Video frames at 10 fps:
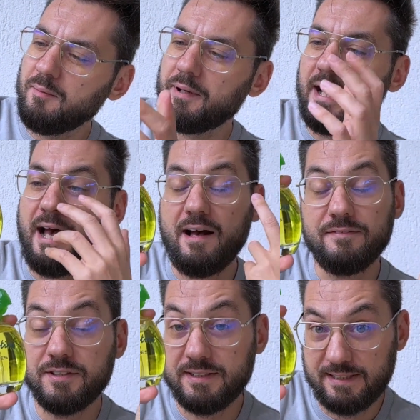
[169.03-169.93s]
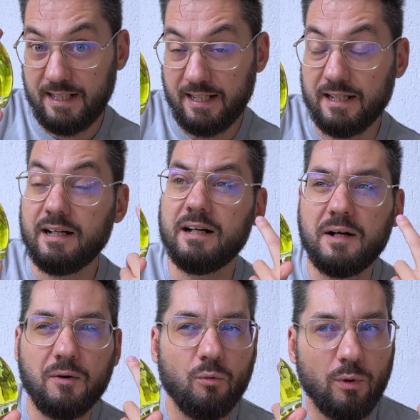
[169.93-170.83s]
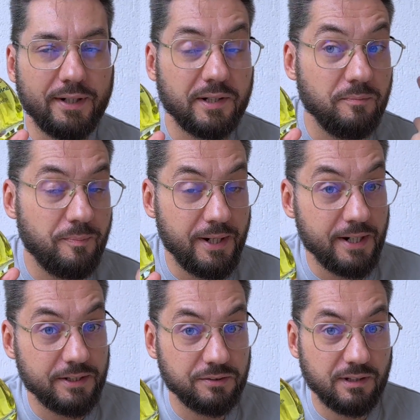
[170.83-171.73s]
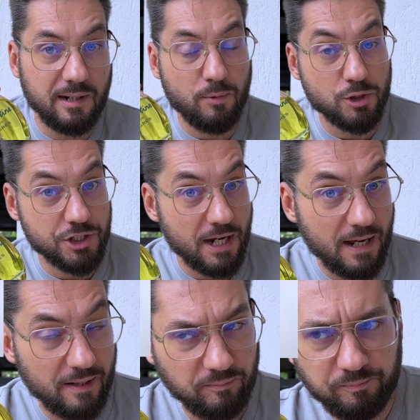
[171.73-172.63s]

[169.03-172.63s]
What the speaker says: But I have to say, when compared to Cabotine,